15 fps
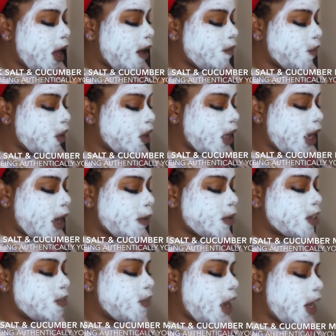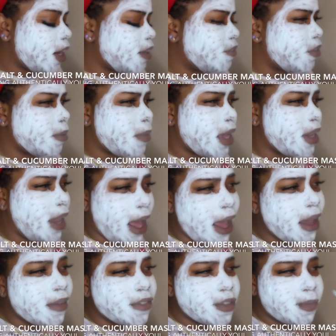I felt like I was fighting for my
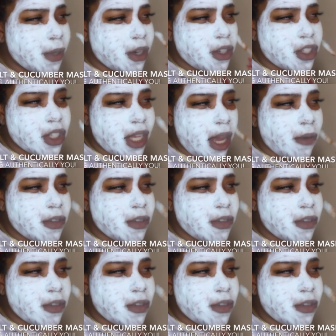life spiritually.